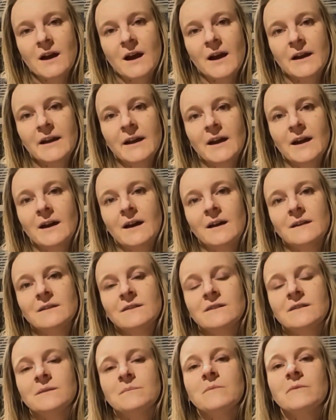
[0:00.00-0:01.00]
I had
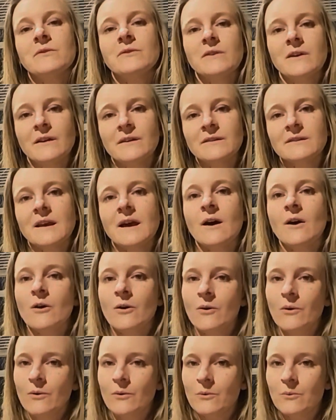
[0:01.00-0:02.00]
some things at
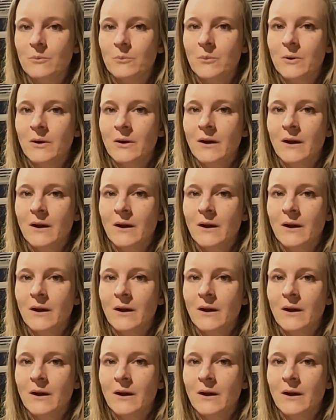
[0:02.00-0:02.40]
home